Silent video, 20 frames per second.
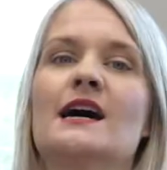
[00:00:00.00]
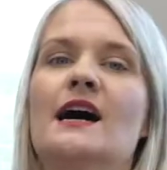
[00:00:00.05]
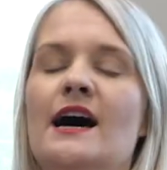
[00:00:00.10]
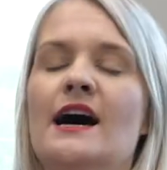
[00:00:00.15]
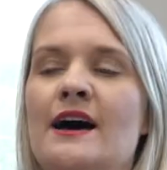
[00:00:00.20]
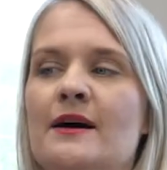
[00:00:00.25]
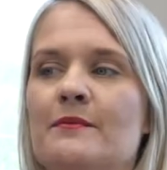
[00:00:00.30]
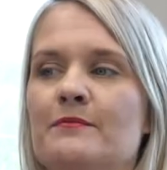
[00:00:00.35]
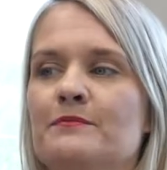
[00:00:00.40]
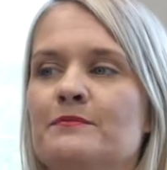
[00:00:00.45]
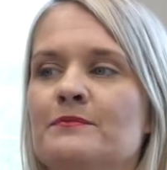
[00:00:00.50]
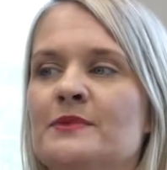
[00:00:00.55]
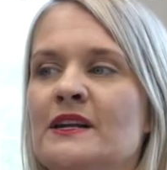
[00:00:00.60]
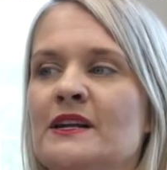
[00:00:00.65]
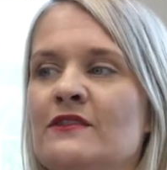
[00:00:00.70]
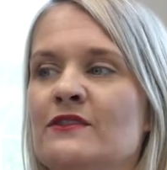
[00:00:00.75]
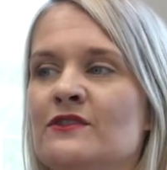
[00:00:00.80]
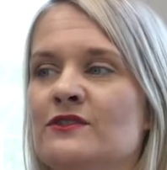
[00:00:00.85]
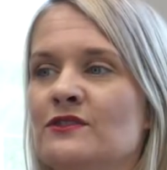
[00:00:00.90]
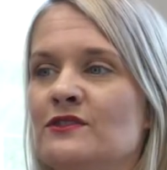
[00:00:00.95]
But
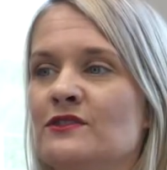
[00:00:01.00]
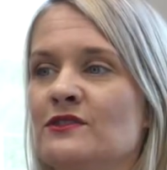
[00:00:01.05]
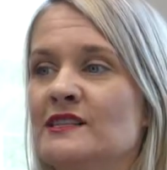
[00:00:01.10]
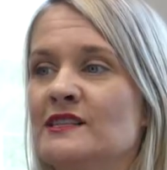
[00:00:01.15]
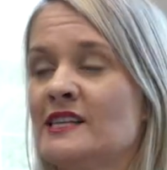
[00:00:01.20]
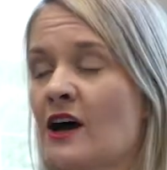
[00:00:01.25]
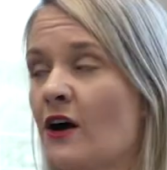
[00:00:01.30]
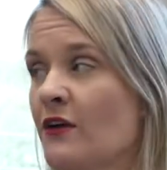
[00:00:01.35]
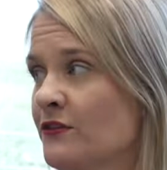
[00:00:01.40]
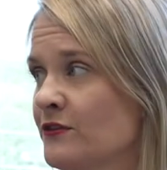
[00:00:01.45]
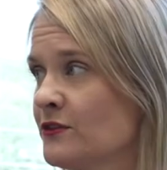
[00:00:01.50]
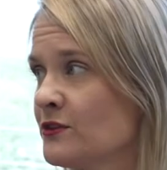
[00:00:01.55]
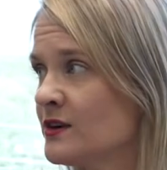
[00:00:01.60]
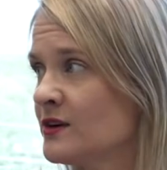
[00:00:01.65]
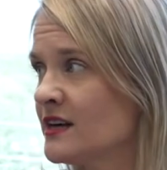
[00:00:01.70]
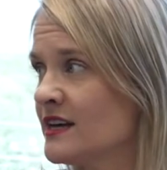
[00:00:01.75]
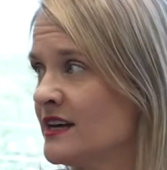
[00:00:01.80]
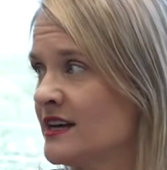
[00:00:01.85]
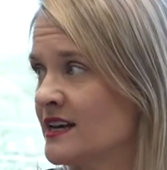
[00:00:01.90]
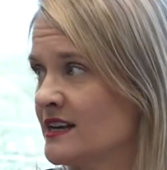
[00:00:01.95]
in South
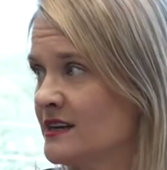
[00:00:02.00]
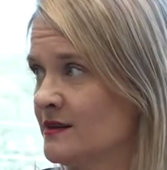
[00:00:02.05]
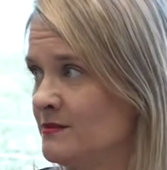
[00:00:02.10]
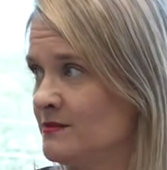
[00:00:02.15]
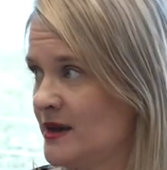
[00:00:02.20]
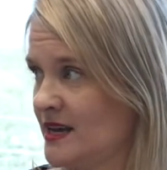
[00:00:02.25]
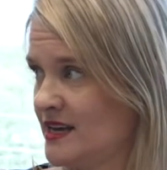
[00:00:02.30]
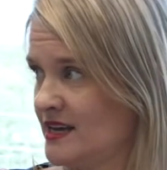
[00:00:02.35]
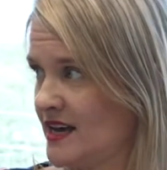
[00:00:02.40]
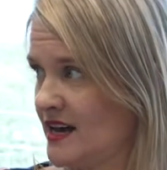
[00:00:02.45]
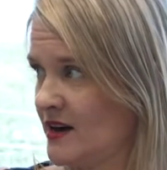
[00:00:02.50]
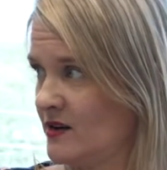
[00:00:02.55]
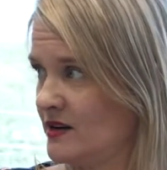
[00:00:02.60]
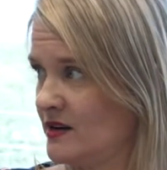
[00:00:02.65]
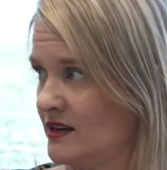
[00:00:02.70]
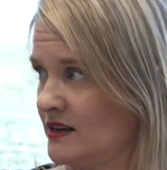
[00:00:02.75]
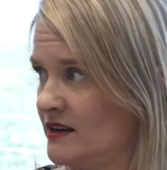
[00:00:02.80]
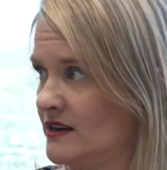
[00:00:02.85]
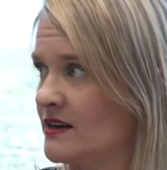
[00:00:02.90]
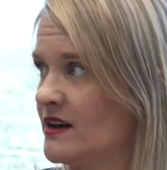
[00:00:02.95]
Florida and in Bay
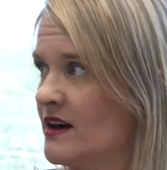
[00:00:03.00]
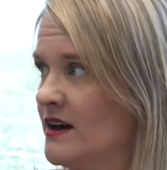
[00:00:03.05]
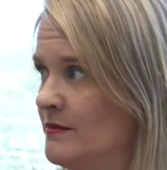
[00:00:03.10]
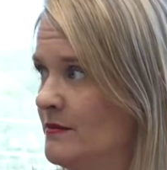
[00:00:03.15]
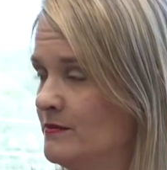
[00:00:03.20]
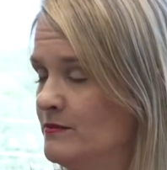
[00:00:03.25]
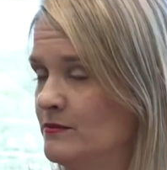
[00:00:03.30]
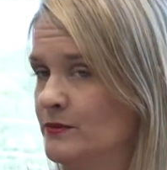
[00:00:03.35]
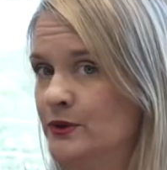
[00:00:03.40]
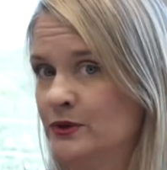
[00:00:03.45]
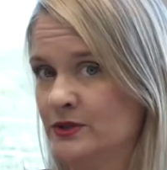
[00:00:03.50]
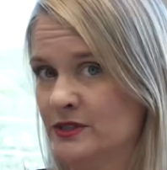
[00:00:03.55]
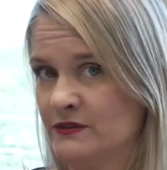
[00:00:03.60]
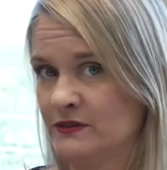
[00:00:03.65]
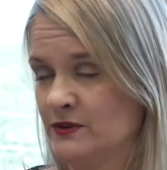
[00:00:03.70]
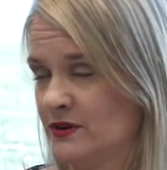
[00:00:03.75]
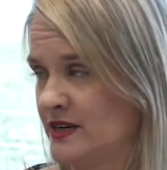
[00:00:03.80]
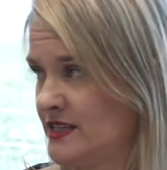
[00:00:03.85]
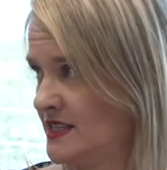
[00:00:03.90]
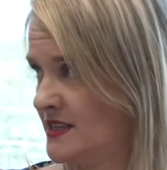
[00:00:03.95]
County, most of
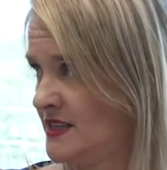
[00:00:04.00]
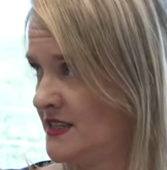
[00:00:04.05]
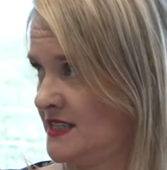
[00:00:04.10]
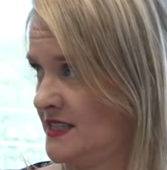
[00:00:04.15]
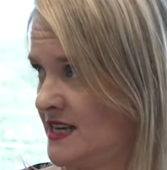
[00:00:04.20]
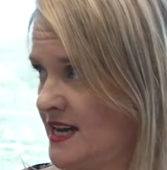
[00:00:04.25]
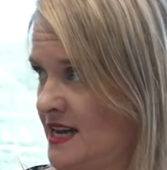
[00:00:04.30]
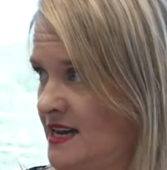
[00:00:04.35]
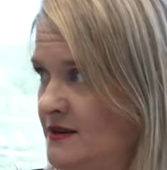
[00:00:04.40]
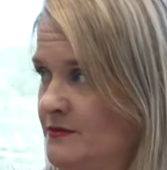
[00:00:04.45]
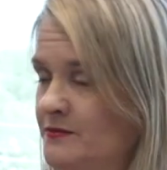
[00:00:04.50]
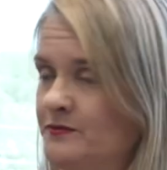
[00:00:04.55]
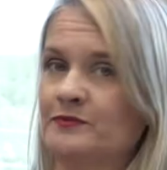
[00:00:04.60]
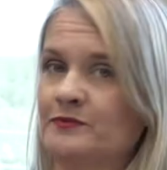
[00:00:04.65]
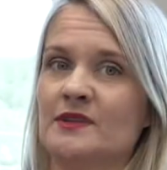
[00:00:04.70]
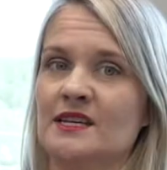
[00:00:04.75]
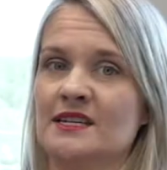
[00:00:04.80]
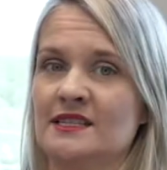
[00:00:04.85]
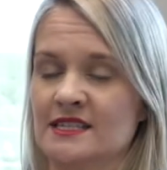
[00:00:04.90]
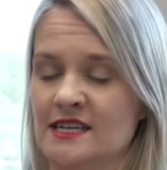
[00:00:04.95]
the rest of the state,
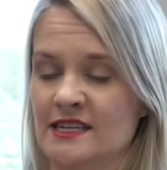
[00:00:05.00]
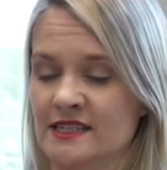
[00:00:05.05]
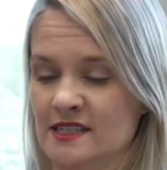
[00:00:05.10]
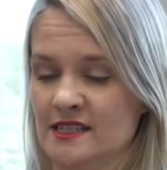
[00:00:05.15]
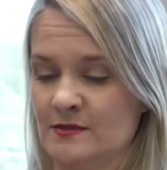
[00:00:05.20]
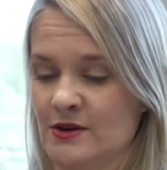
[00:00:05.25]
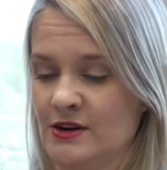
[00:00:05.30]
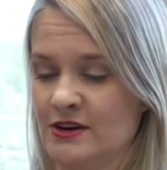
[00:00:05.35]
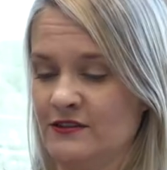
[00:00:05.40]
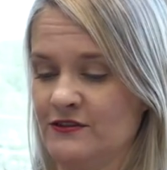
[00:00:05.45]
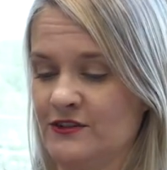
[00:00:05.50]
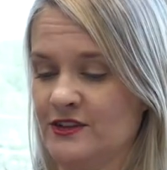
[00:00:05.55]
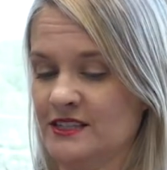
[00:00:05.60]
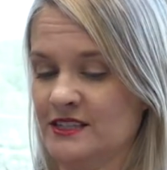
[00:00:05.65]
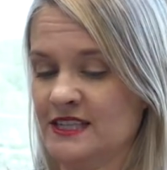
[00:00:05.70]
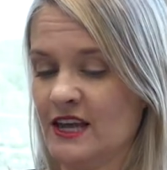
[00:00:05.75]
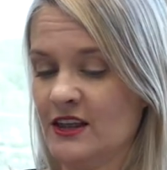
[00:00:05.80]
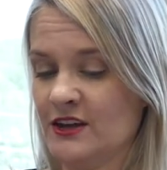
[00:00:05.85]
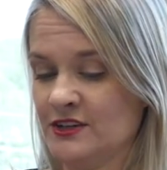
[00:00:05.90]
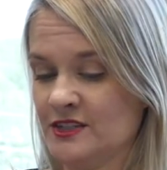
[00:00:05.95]
it's customary for the
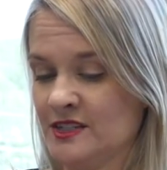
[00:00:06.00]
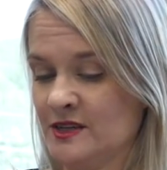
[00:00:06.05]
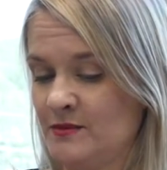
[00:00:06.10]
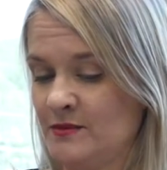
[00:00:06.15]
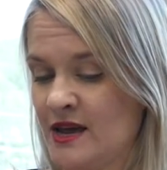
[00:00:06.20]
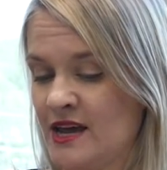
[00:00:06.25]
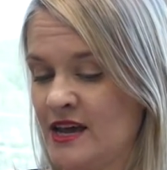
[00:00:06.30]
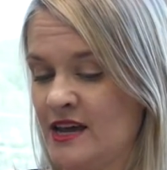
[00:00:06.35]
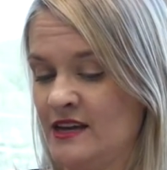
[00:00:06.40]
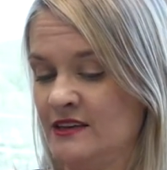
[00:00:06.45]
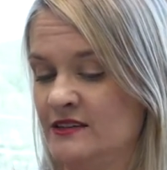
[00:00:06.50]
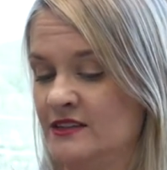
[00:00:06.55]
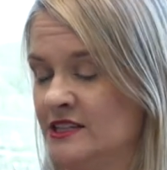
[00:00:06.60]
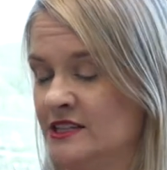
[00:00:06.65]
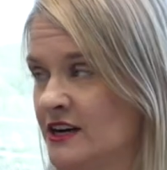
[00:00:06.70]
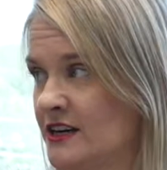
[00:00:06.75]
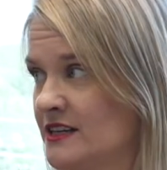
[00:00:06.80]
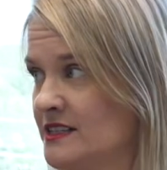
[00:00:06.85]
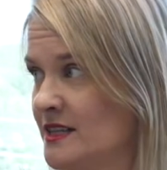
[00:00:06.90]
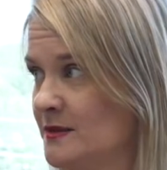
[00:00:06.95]
seller to pay the
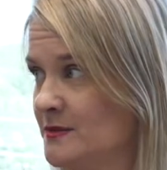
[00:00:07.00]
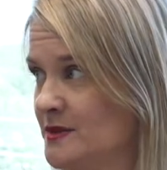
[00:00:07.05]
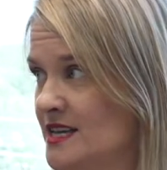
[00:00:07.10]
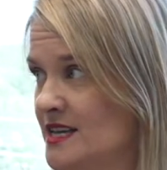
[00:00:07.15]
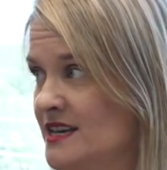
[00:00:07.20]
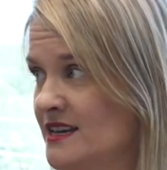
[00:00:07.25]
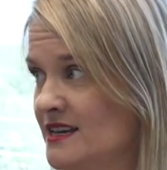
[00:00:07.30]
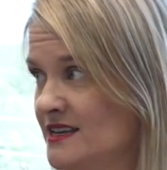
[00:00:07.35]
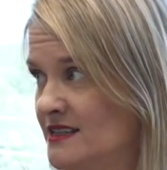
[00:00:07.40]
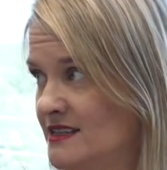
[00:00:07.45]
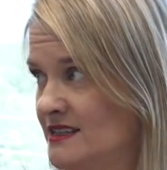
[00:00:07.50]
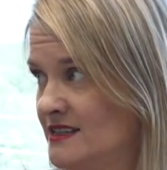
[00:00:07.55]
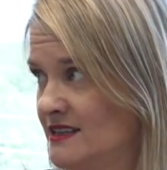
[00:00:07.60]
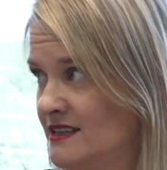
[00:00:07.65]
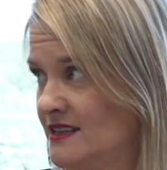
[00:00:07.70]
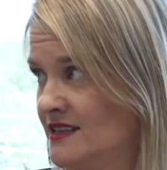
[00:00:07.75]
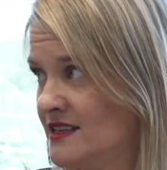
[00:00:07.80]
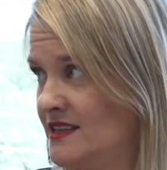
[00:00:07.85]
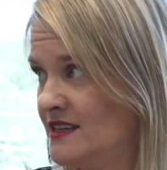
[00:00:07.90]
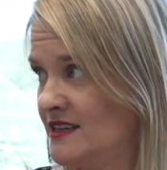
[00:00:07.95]
dock stamps and
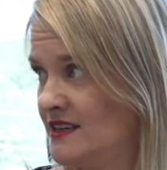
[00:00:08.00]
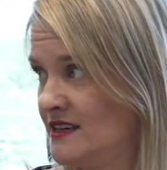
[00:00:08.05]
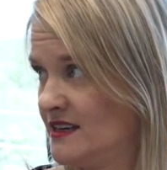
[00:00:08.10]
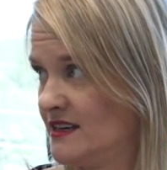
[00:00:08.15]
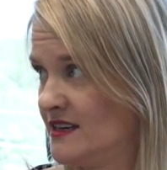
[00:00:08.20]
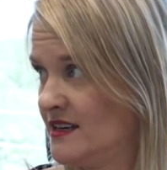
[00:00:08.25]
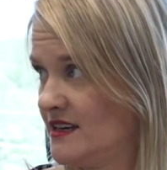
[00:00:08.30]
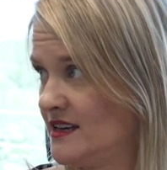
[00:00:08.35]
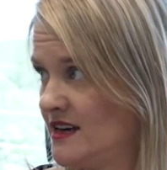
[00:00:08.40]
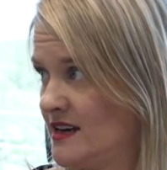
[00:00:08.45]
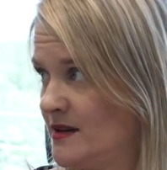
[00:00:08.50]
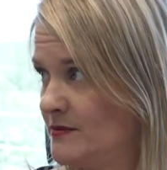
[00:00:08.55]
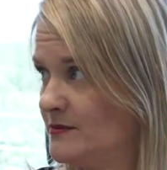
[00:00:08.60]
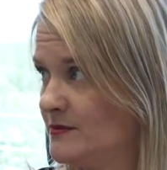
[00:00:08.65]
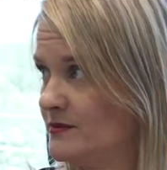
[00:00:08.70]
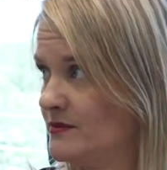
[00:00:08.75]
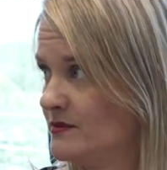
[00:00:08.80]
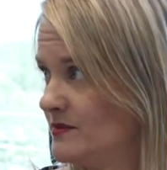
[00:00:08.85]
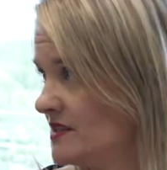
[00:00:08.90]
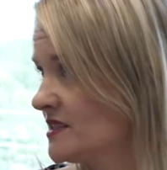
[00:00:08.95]
the
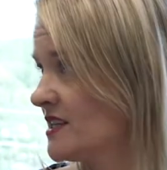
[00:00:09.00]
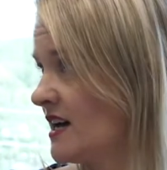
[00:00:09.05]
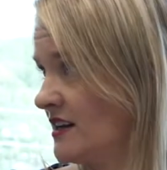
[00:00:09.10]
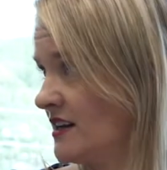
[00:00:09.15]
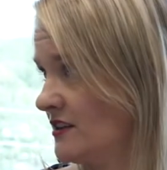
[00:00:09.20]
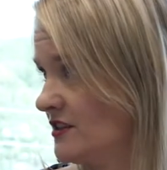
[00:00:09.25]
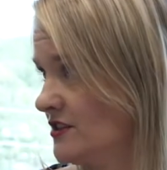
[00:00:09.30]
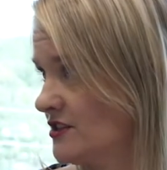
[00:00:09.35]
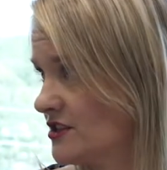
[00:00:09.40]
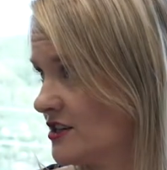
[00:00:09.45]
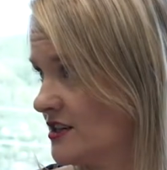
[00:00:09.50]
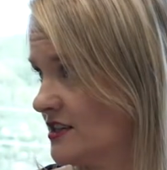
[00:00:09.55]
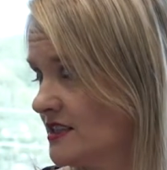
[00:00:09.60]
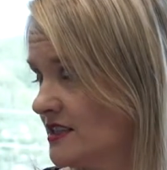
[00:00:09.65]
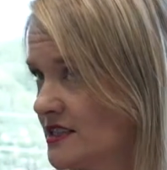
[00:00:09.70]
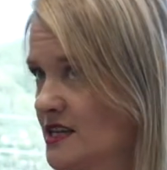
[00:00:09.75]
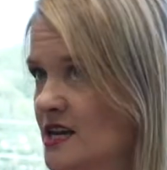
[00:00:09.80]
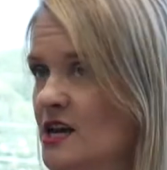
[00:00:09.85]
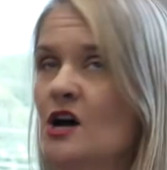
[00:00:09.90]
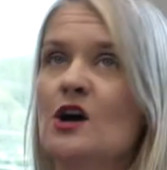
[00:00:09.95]
title
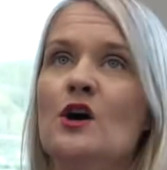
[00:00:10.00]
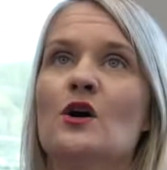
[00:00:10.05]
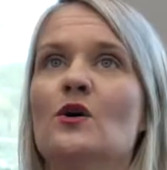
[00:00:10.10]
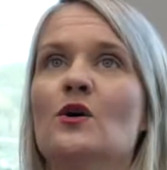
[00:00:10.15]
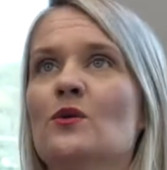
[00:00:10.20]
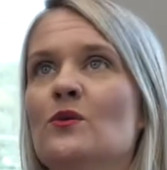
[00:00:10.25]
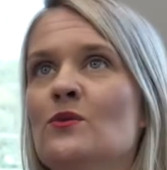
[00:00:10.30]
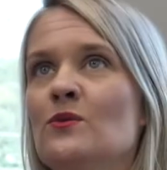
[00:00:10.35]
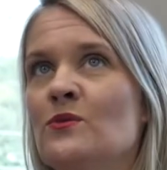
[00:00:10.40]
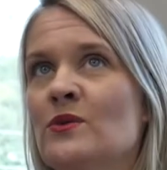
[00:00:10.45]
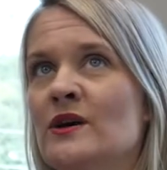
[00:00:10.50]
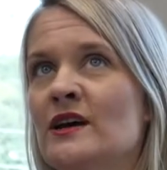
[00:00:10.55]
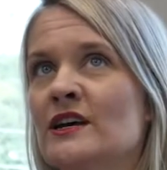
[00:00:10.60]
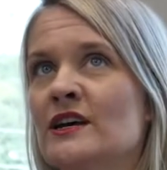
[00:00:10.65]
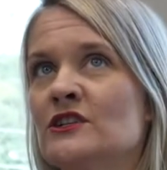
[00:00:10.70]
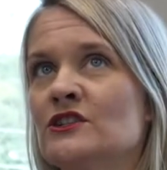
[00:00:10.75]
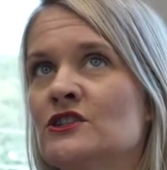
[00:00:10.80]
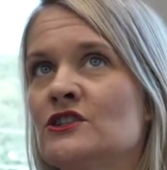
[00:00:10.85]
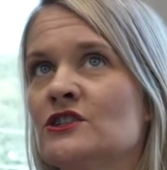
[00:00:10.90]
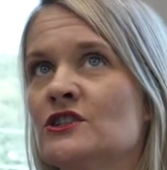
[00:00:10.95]
insurance.
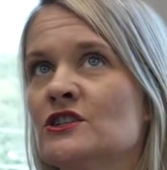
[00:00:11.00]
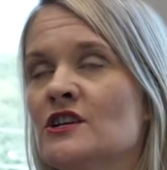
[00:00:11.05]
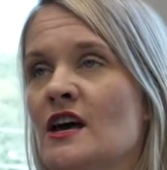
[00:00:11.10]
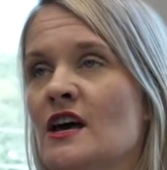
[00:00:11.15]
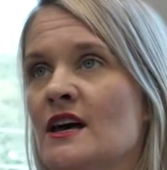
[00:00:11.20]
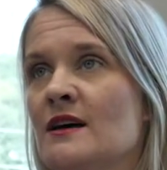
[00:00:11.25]
Which